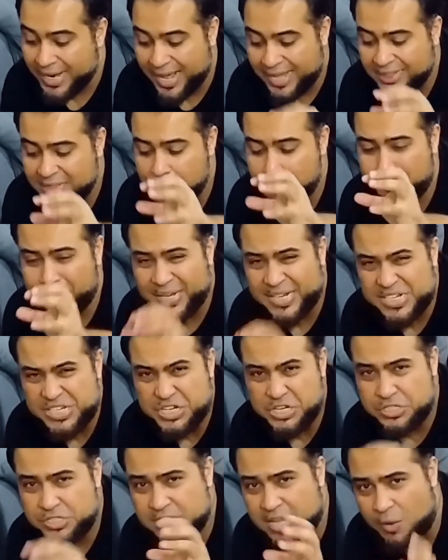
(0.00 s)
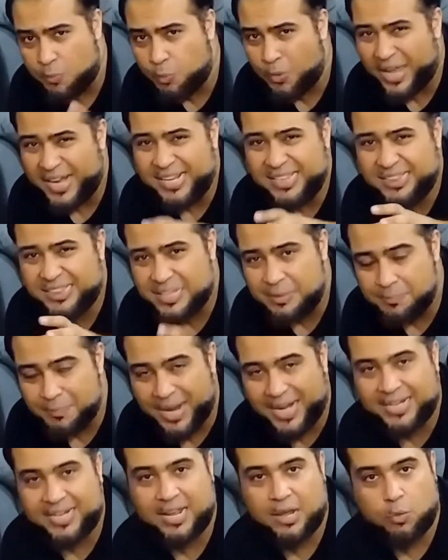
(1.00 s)
and the pictures are very
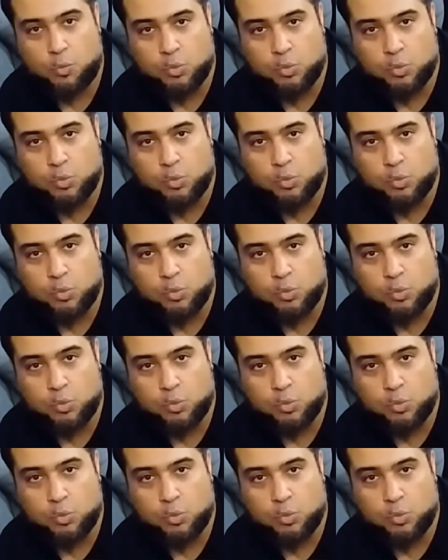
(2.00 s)
thematic,